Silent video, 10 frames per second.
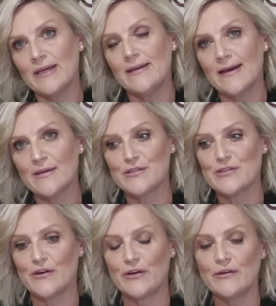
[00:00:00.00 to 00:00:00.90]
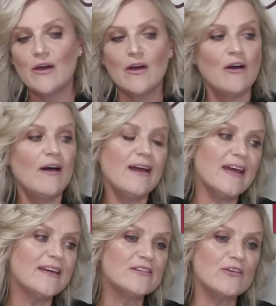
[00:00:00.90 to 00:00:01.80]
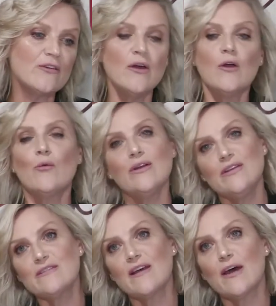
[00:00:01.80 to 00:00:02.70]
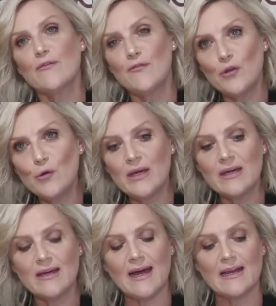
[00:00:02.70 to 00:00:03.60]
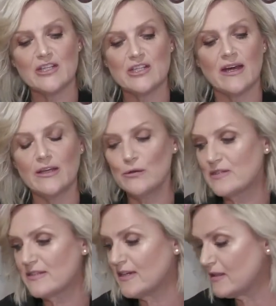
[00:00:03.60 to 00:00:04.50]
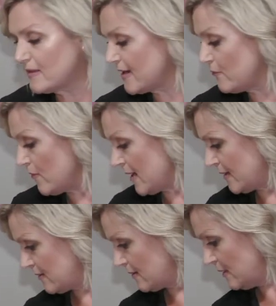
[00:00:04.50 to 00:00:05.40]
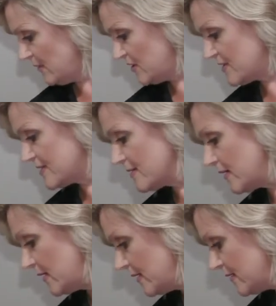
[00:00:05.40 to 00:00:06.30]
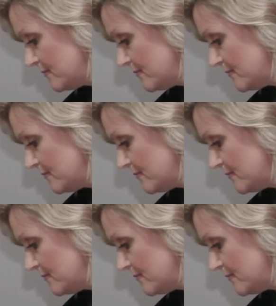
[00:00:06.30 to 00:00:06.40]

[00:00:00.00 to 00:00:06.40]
undertone? Okay, so when you start viewing a colour chart, you'll see that they run, let me just see here.